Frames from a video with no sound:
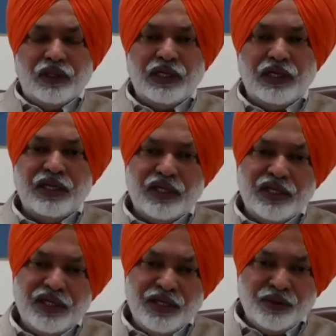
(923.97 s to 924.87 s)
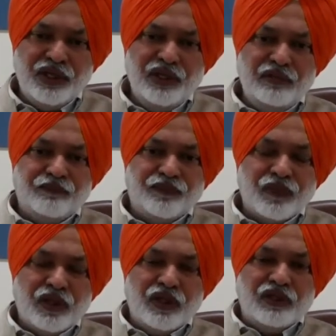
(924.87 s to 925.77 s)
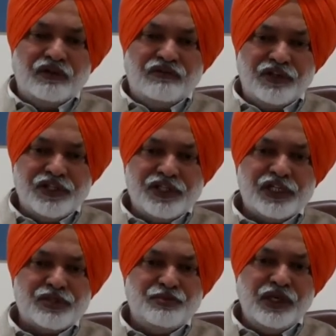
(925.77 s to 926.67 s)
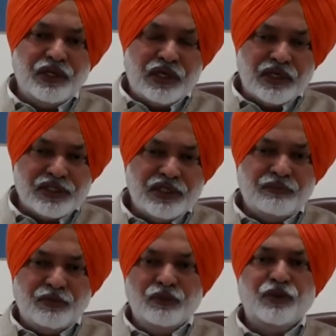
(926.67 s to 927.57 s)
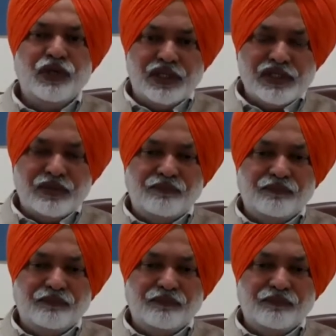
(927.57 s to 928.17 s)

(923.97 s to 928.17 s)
that any duty which has been casted upon police